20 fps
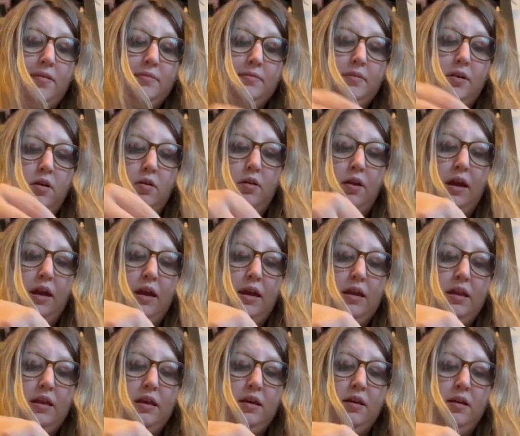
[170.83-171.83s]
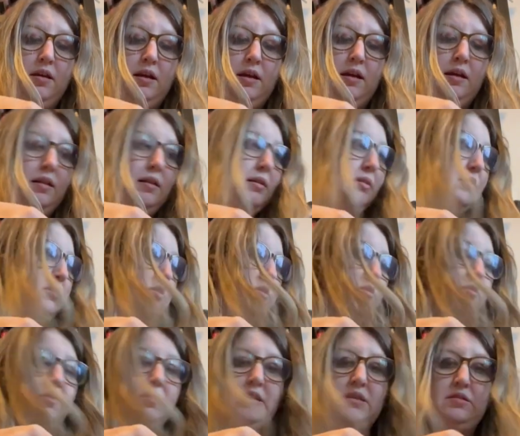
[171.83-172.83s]
Okay, let's
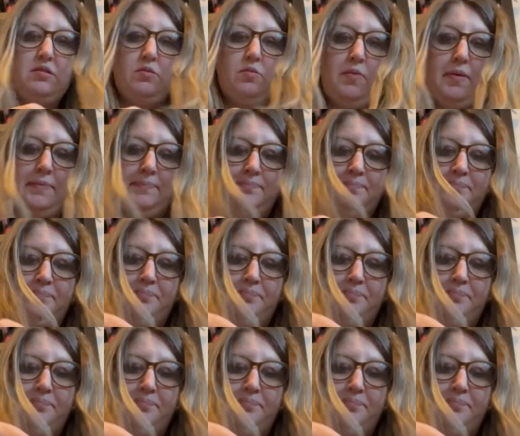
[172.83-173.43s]
do this one.